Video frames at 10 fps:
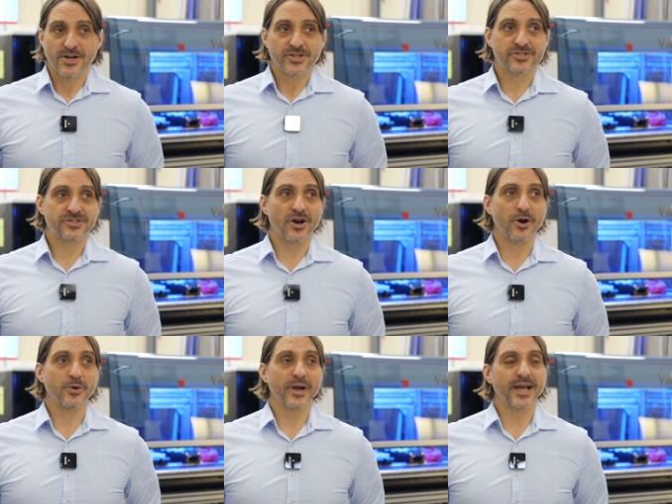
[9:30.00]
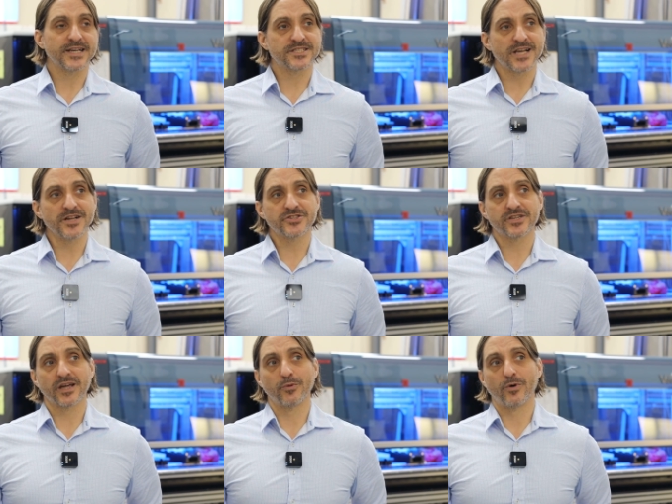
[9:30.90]
So
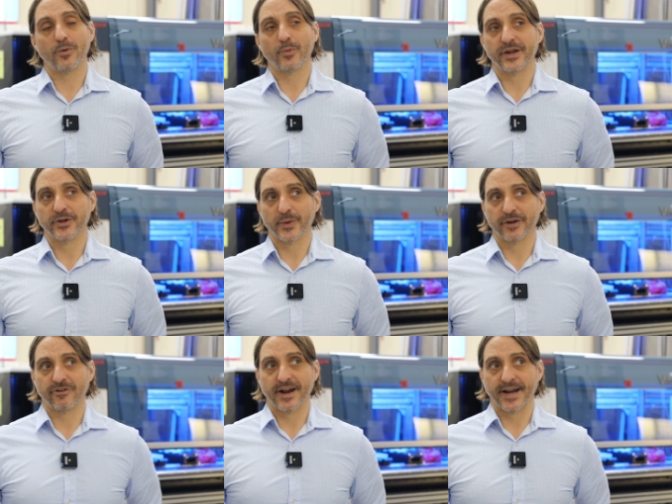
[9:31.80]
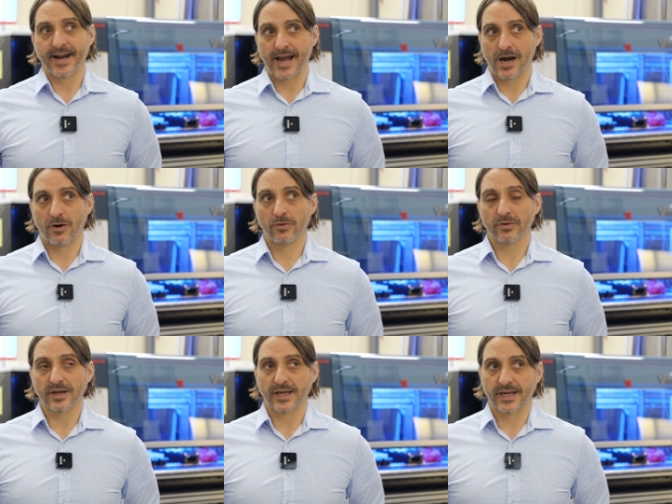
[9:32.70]
essentially what we're doing right
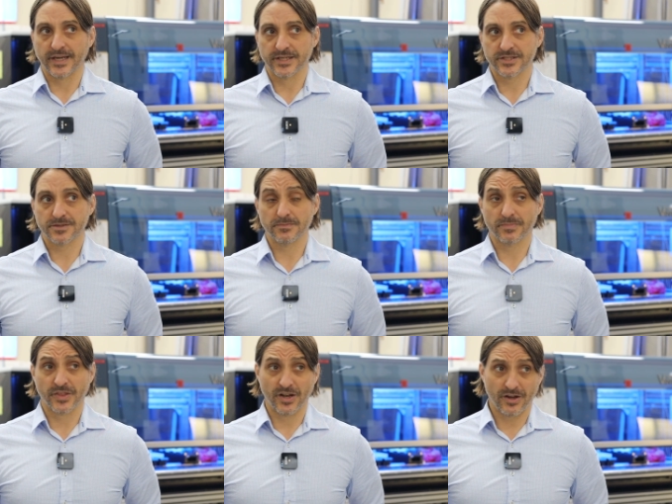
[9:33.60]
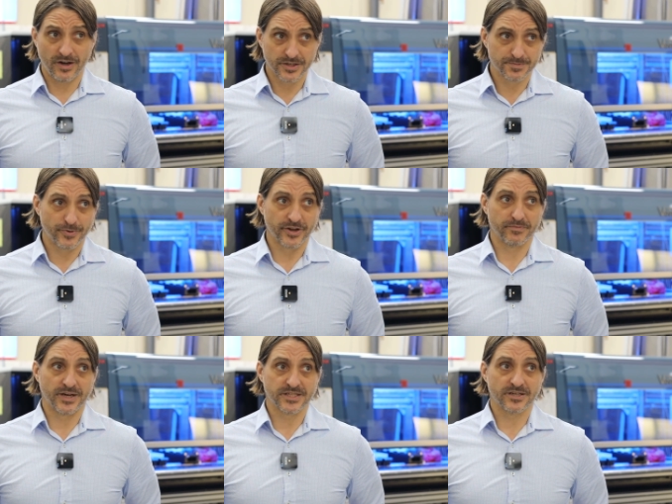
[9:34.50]
now is the large body
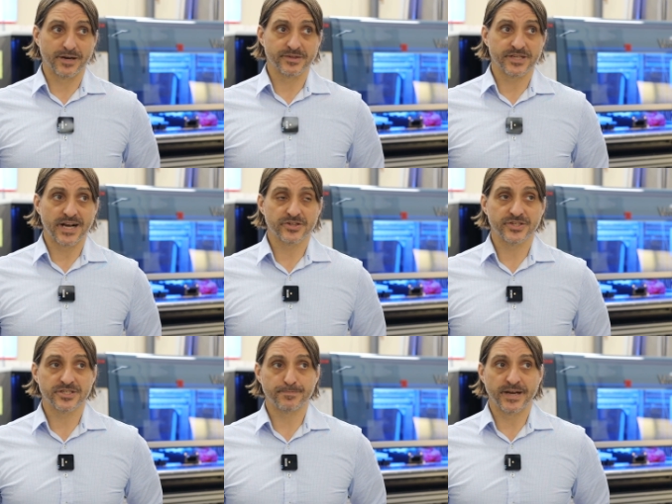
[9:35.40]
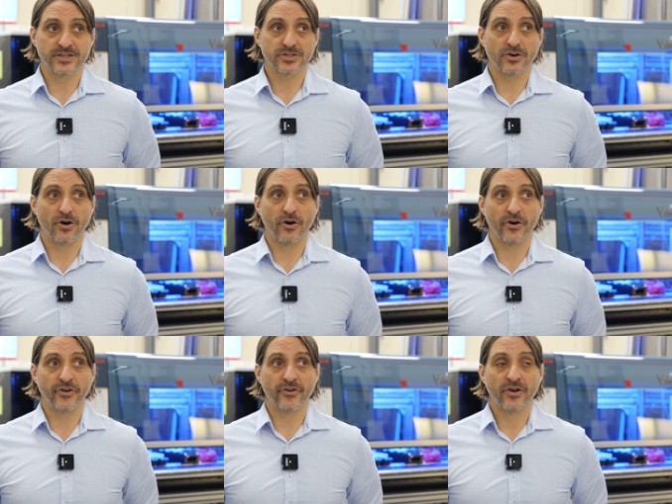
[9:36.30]
of my time is actually spent
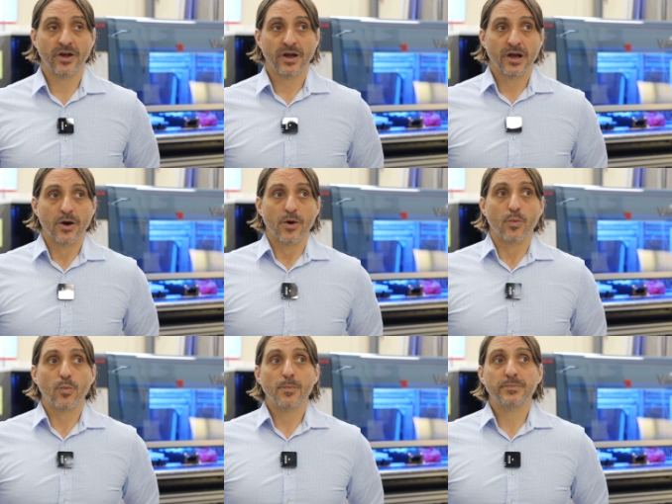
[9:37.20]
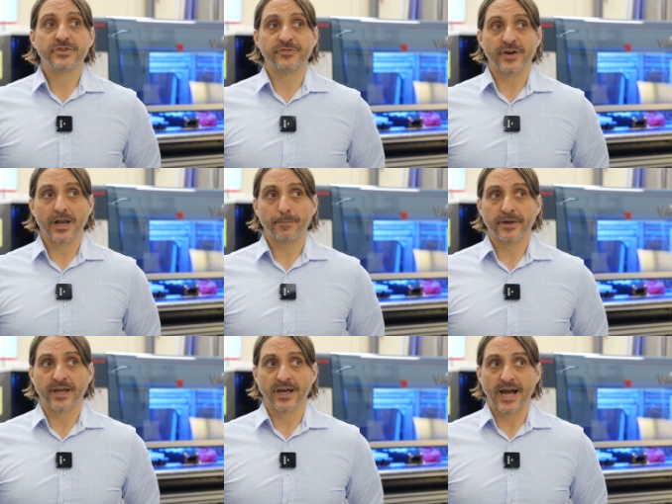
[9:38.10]
on
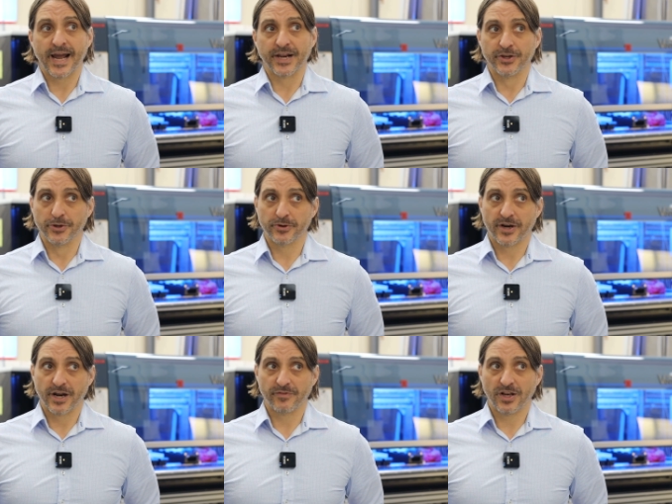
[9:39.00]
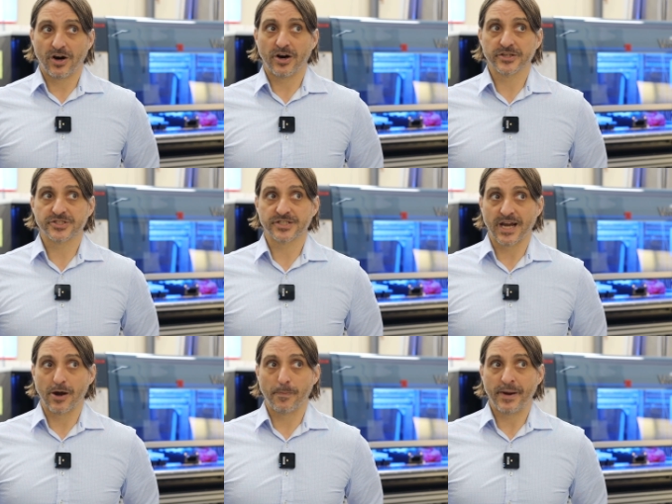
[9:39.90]
developing a new kind of
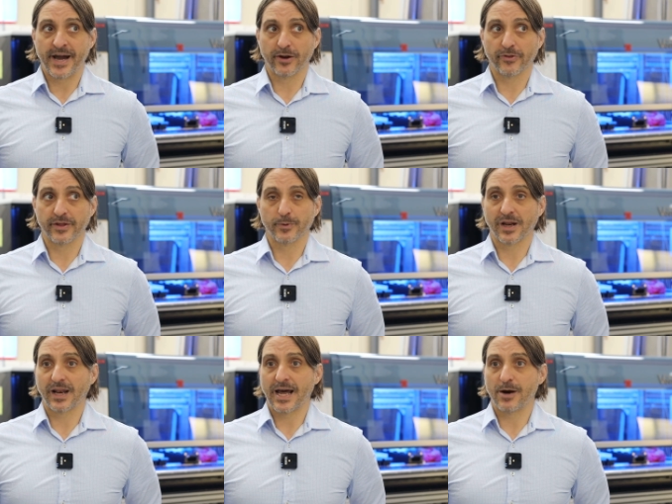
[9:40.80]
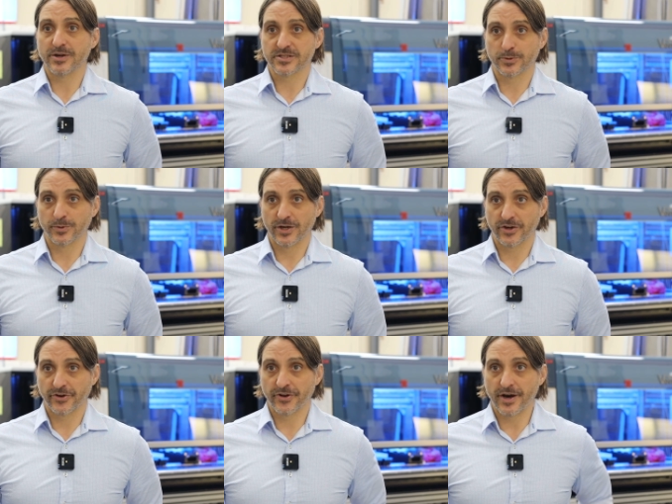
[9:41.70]
large-scale panel that will allow us to
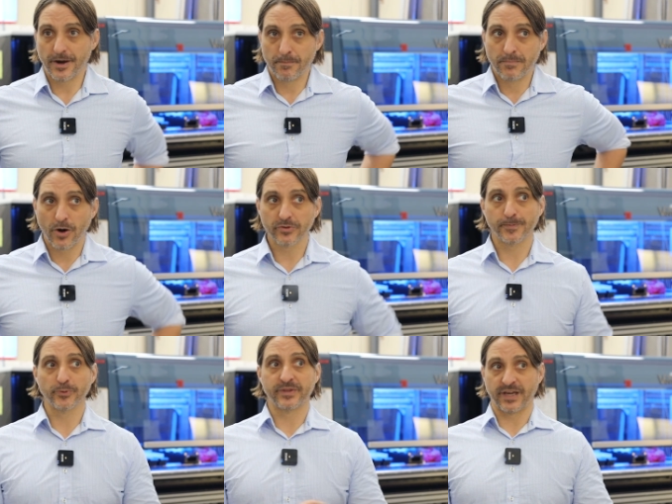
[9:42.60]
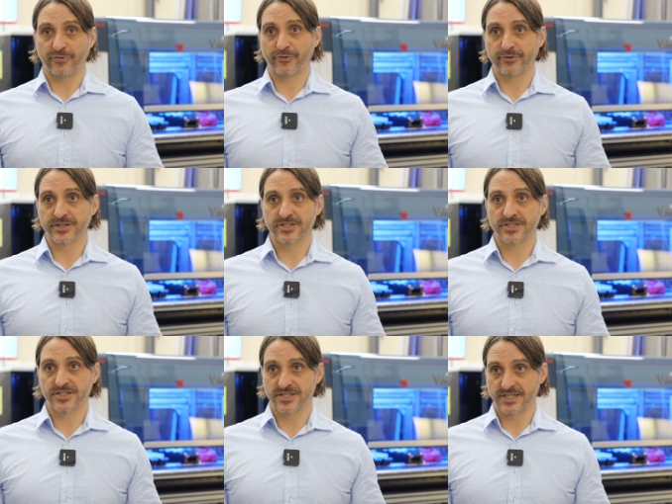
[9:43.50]
work on multiple
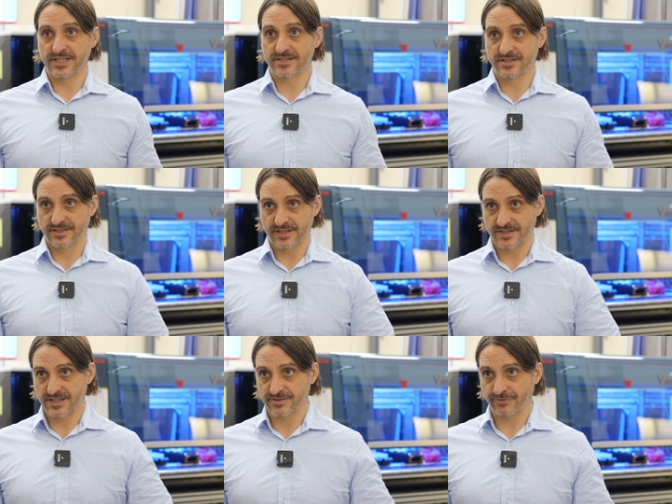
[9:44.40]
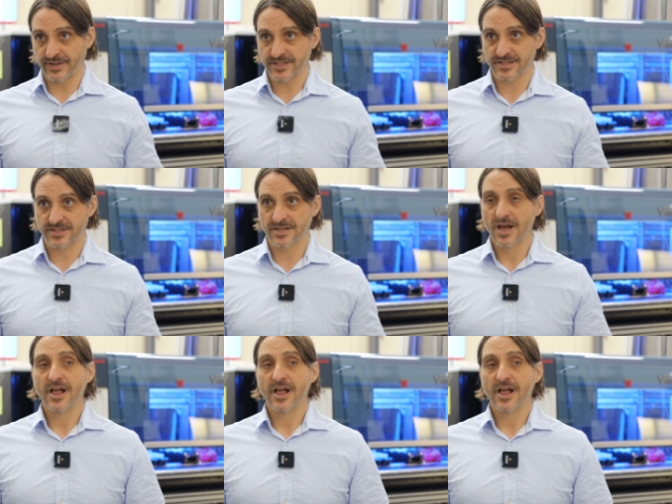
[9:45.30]
different diseases and disease risks.